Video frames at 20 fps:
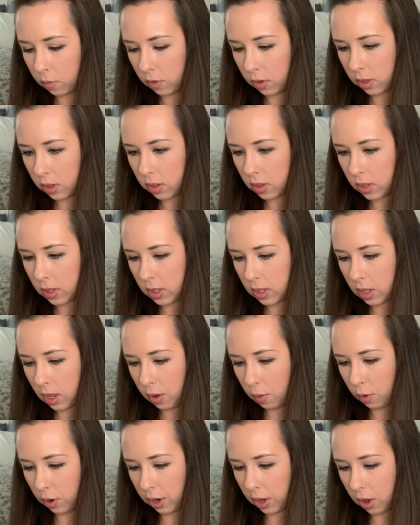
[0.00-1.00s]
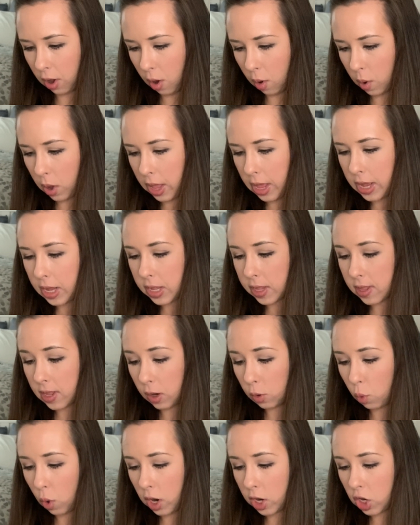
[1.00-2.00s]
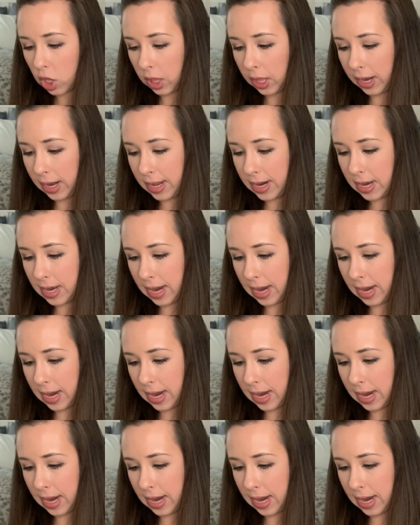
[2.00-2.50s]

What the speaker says: Let's see where to go. Sun-washed linen